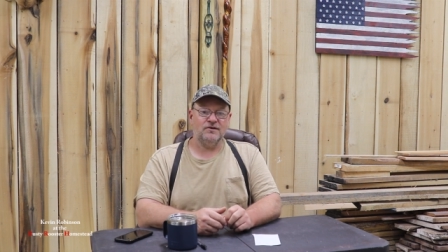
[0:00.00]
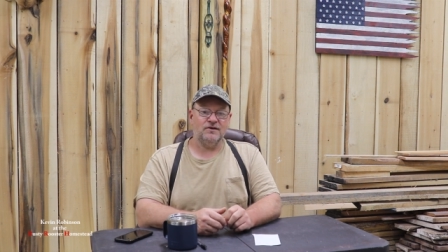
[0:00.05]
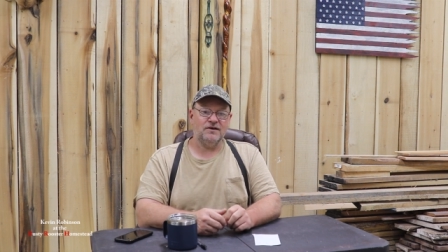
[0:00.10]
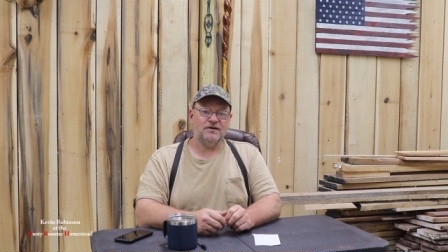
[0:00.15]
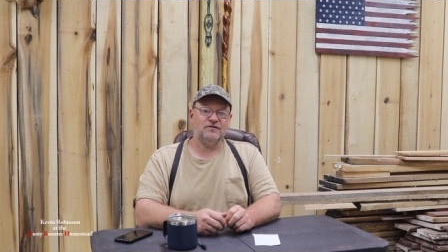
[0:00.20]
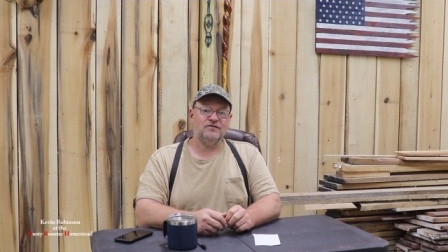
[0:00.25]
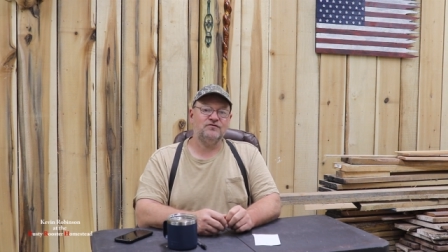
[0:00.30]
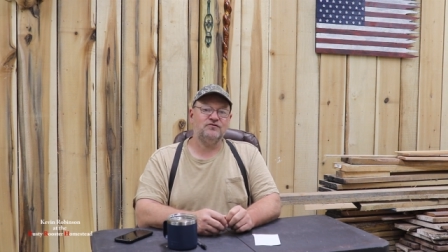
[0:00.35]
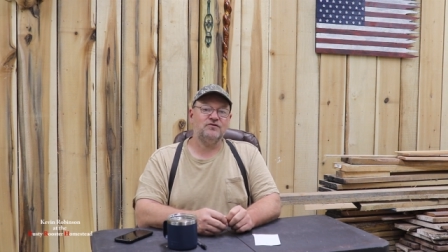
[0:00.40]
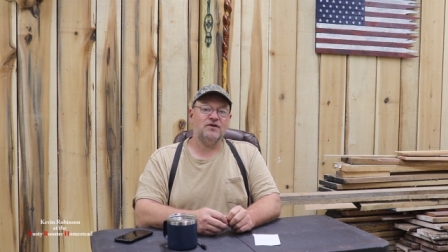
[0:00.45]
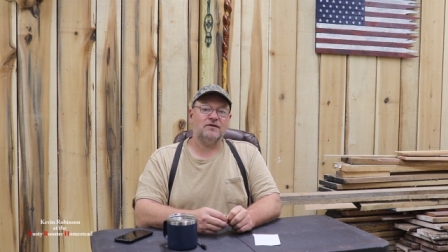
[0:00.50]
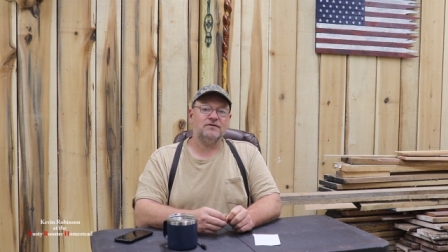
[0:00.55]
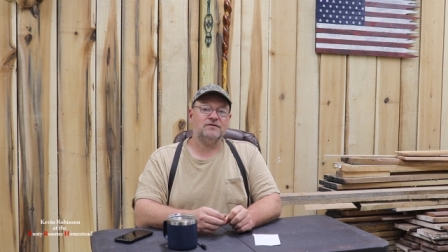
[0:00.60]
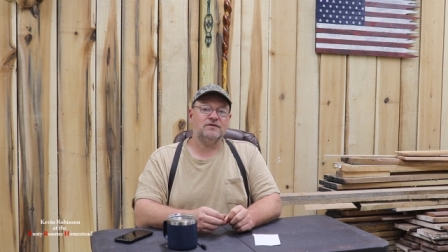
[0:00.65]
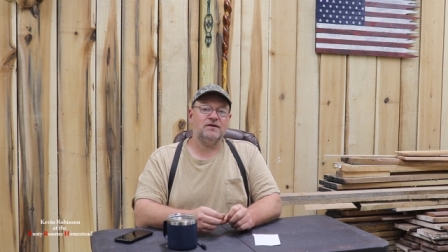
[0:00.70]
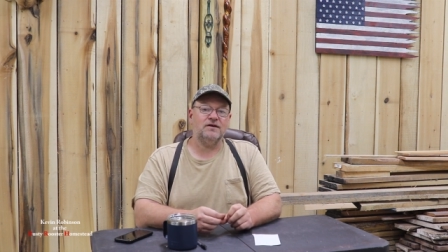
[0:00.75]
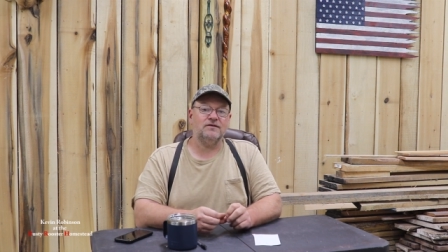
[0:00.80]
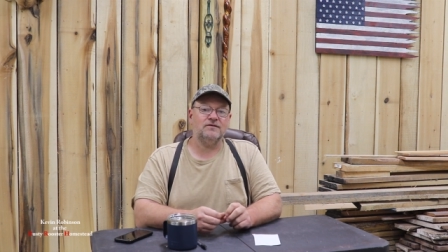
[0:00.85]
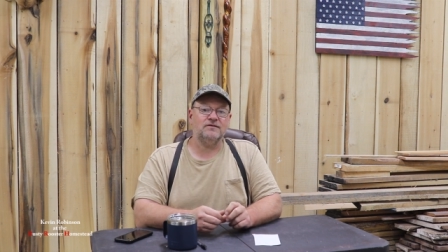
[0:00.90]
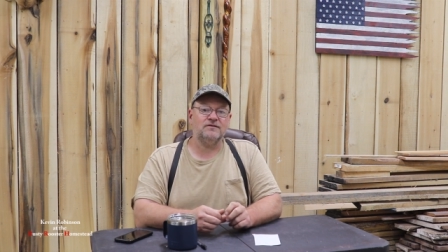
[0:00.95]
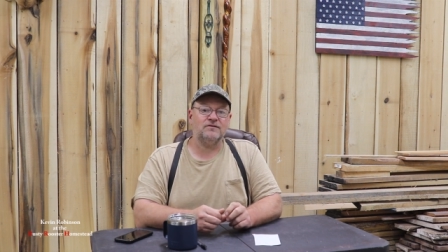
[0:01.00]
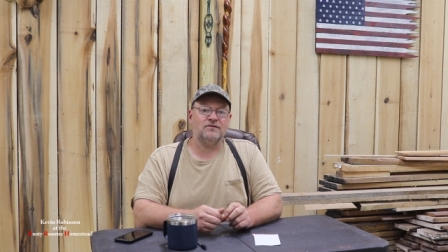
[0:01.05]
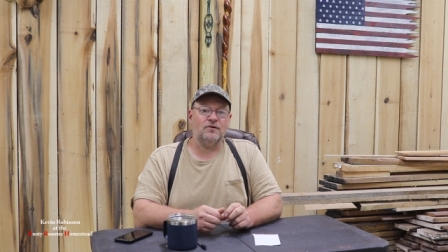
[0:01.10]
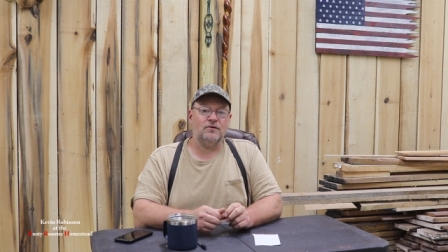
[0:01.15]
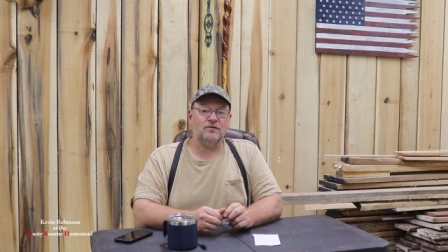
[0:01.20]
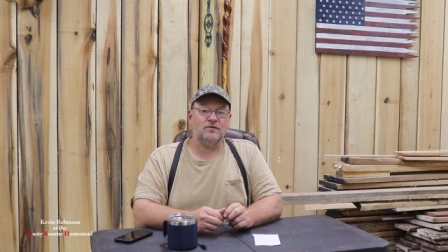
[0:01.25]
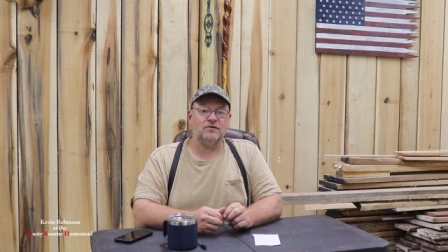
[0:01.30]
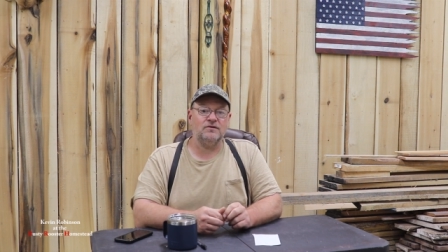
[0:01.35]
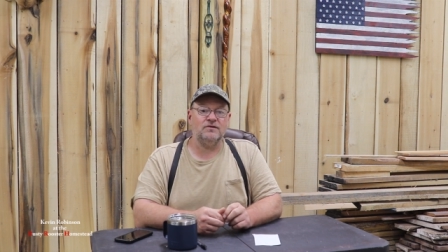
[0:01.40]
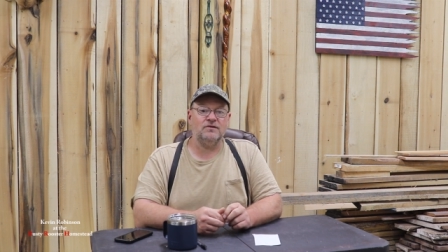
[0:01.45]
He's just getting
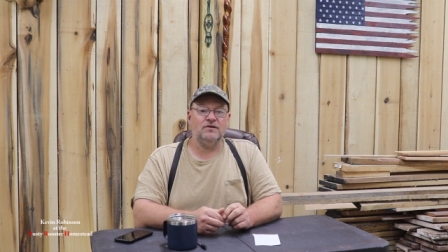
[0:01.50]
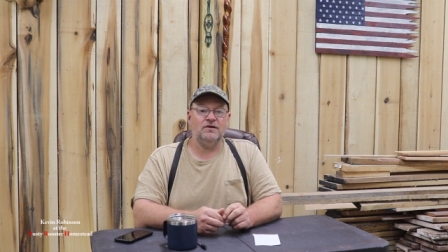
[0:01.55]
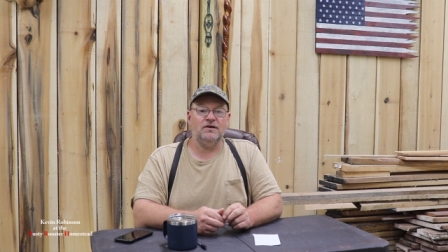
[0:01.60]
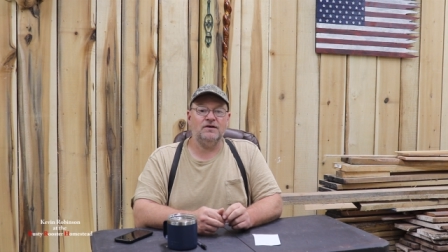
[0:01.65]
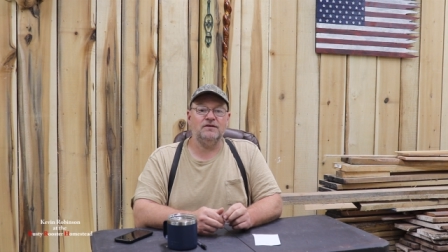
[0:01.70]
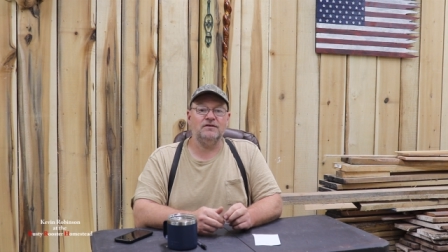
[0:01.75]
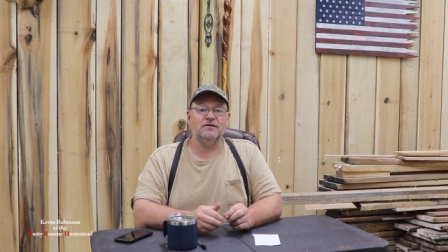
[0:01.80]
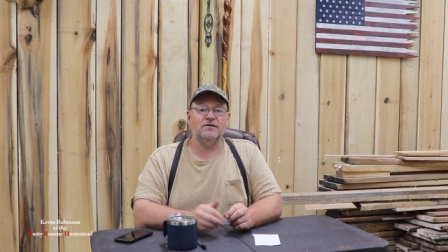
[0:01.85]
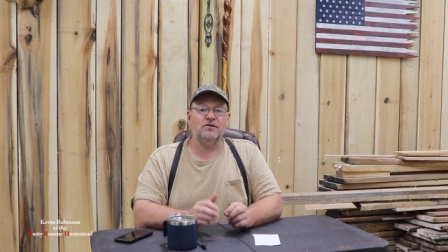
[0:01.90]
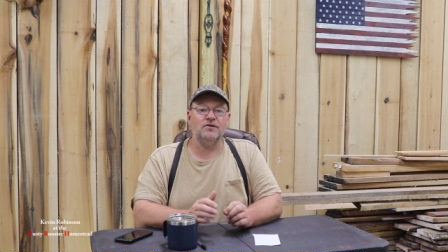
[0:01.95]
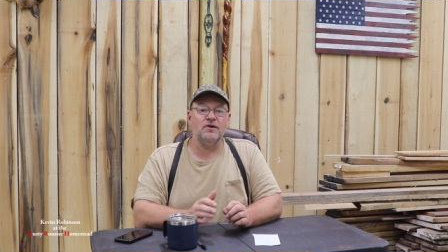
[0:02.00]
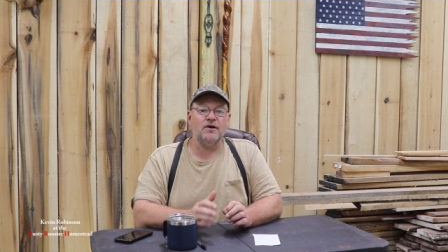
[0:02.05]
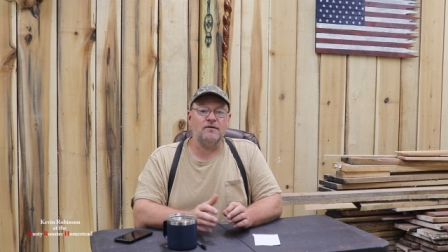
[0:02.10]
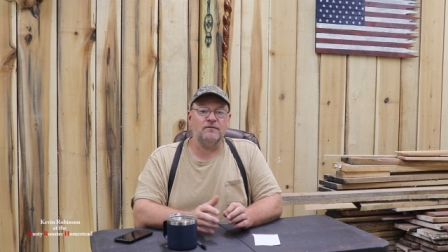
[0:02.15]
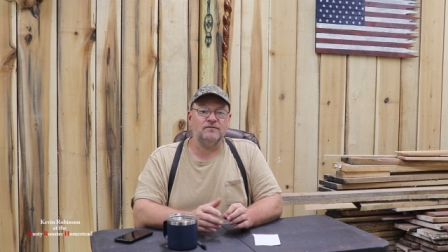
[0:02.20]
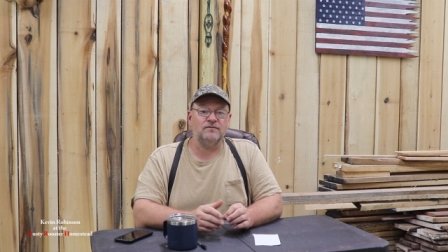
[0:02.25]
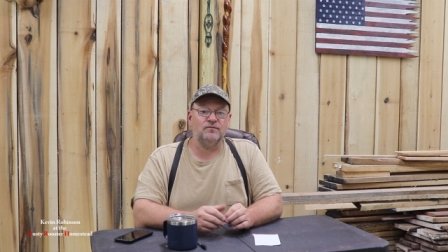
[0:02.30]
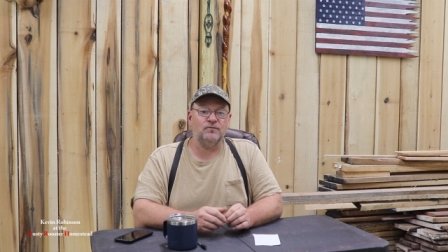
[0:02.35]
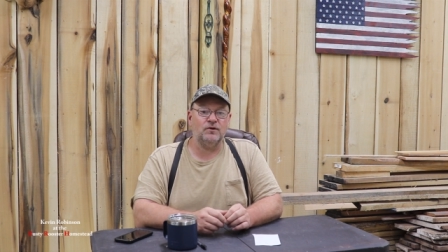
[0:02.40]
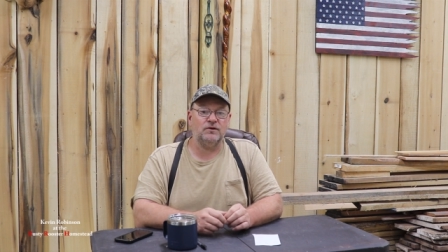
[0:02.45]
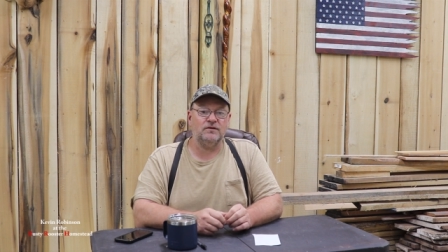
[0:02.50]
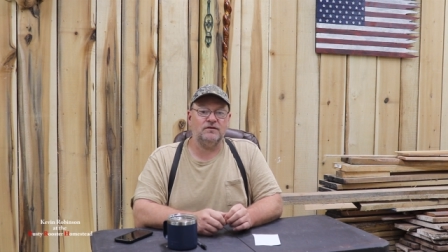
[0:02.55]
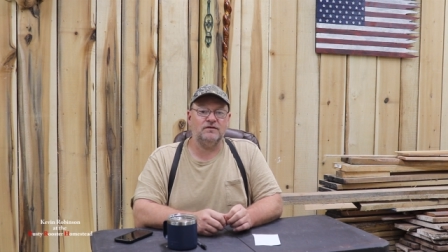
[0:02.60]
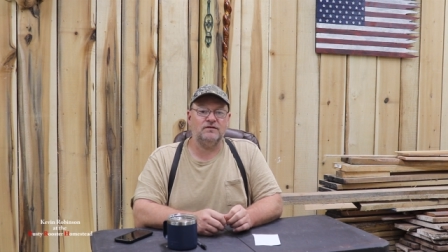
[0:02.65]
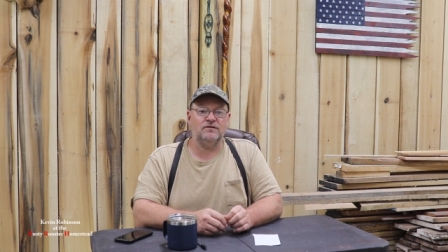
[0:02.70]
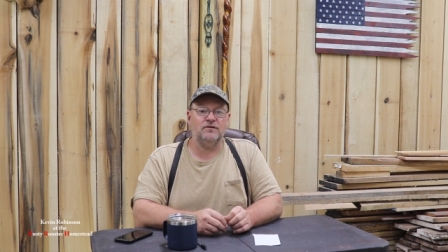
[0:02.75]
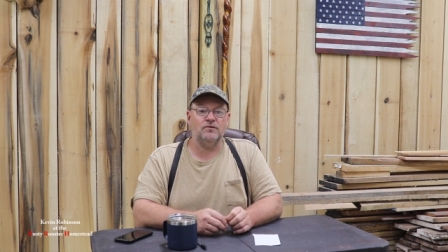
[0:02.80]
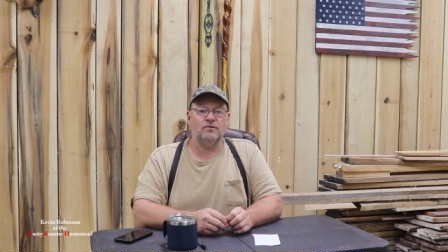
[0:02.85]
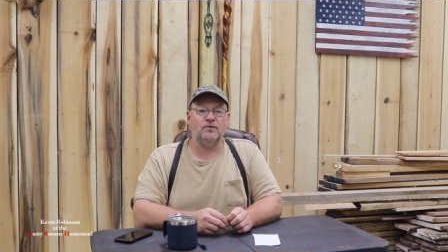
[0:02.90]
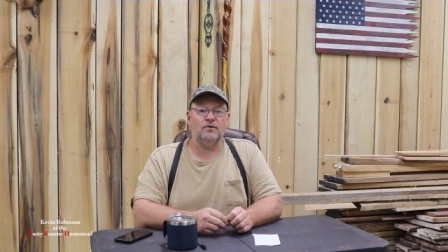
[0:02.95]
started. He loves what
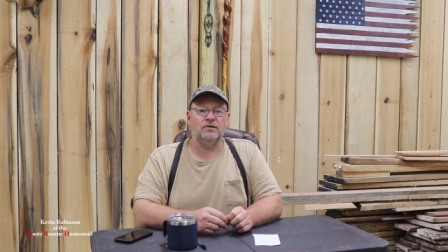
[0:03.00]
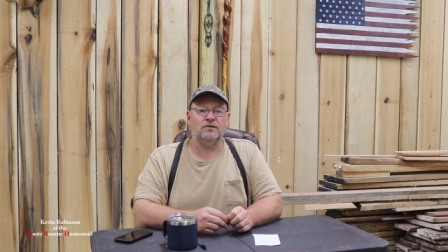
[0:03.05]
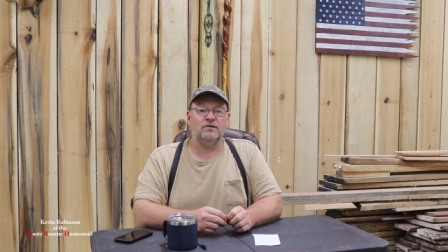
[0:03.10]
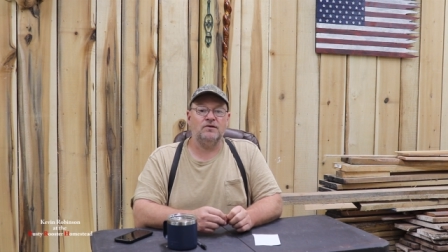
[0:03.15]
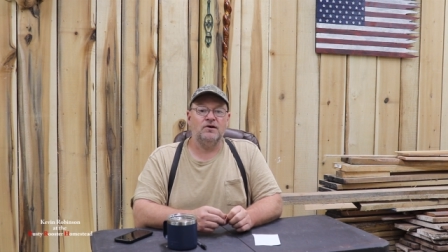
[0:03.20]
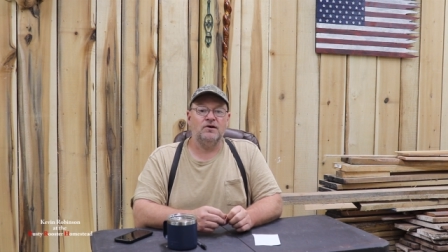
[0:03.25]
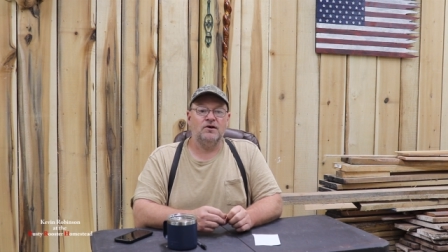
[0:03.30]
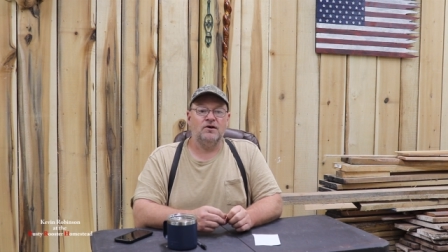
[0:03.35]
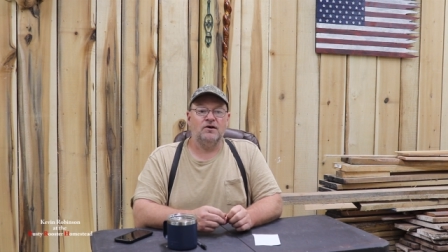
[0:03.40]
he's doing.